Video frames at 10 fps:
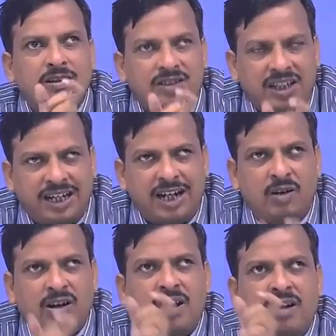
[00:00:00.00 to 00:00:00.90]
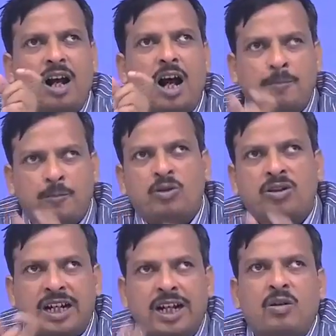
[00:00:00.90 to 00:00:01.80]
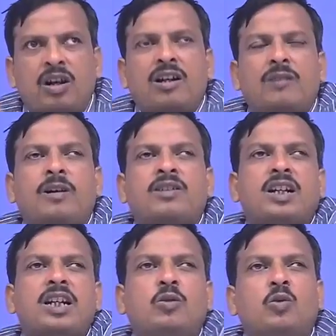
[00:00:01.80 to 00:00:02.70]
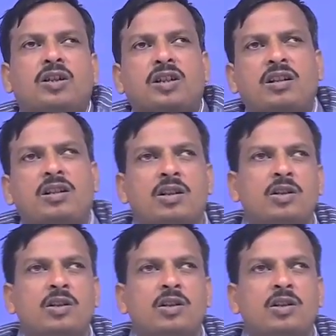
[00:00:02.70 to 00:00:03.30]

second order up to second order differential equation,